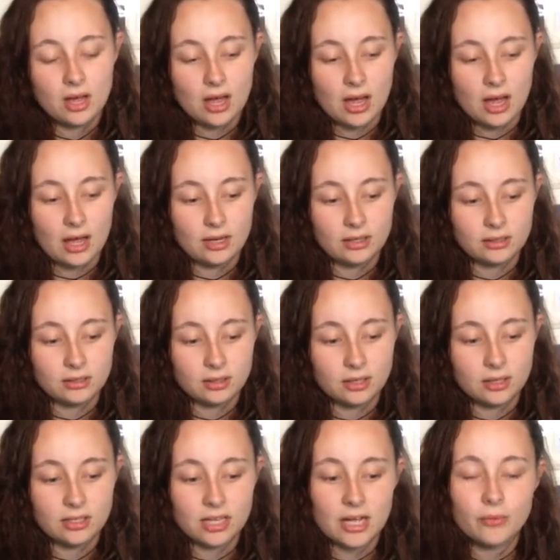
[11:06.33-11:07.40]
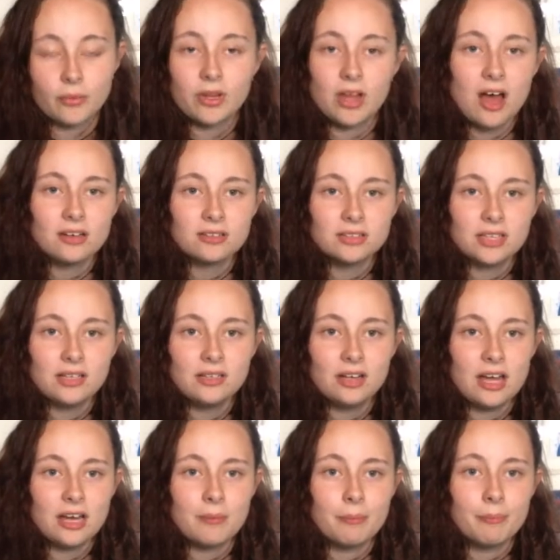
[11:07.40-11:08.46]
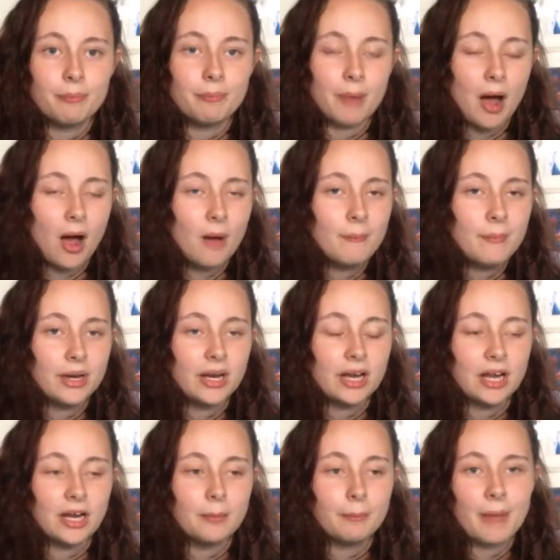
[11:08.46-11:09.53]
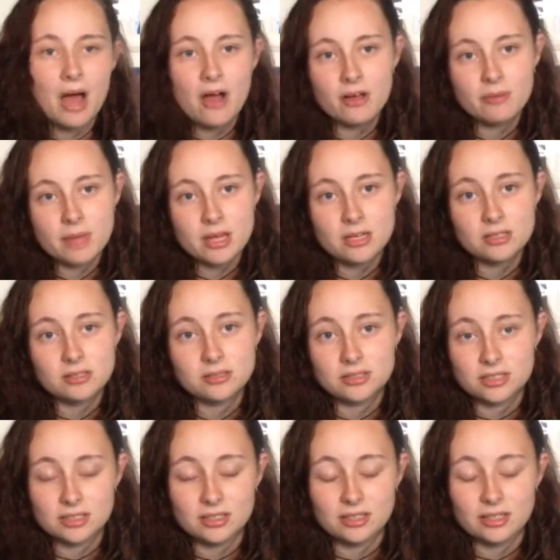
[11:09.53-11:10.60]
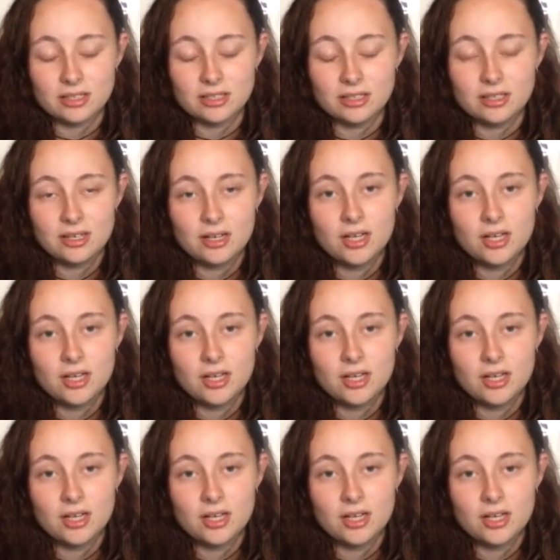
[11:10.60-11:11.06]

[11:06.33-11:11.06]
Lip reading: And they were last seen at a pub in Parramatta, Sydney,